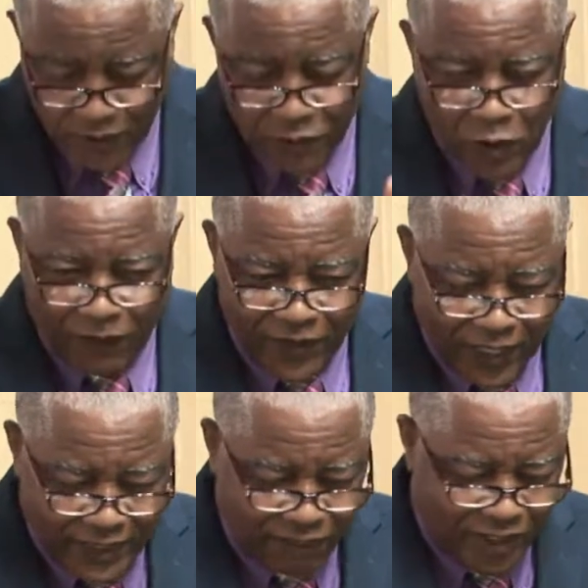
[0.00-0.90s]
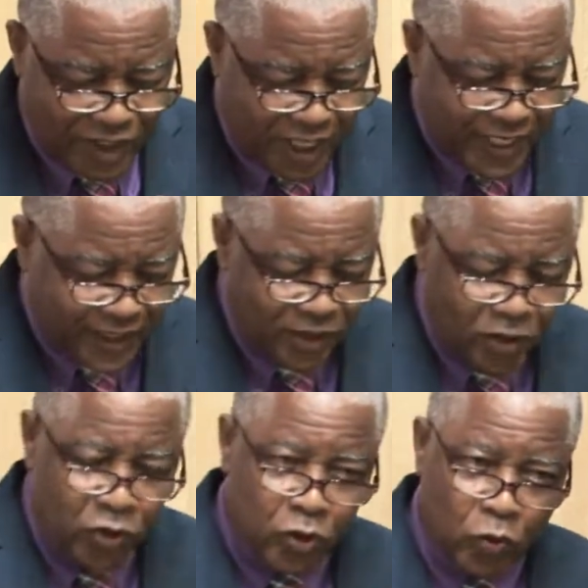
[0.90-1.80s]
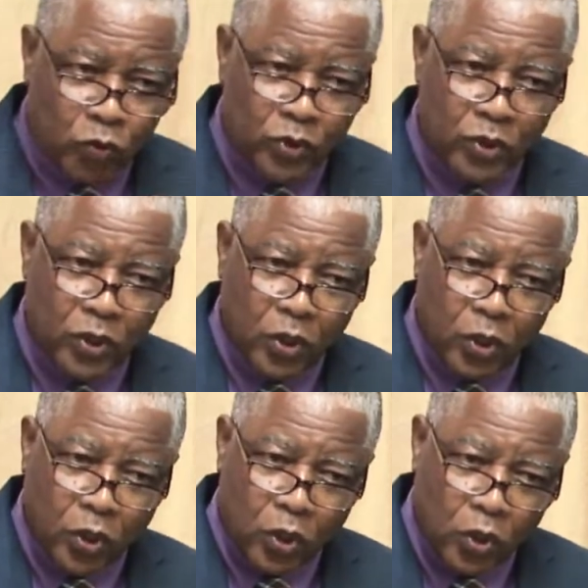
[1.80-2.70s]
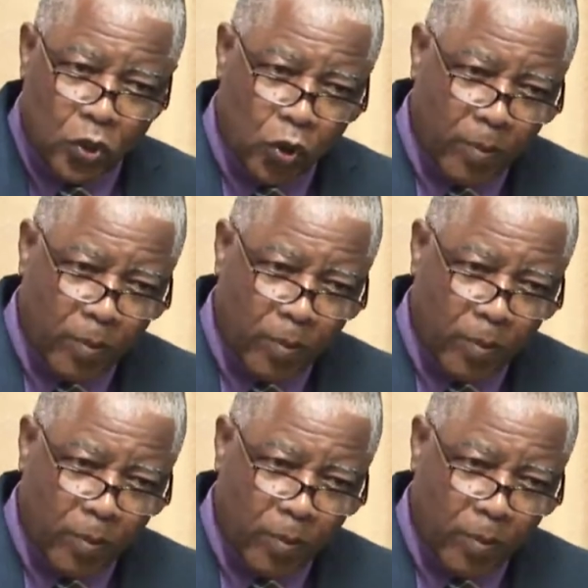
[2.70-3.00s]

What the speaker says: your philosophy changes to suit your